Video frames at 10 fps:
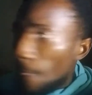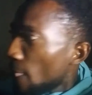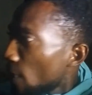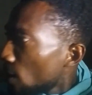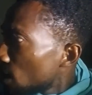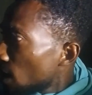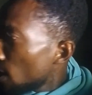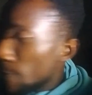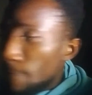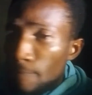You understand?
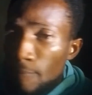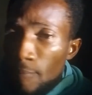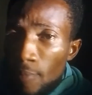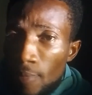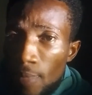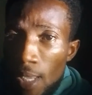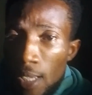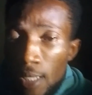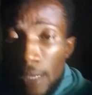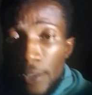
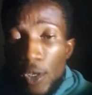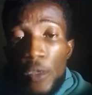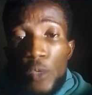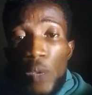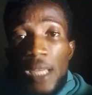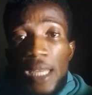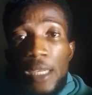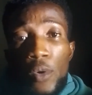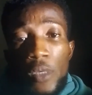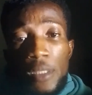There is always one that they
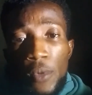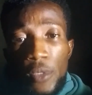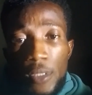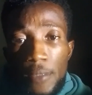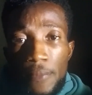hold the most.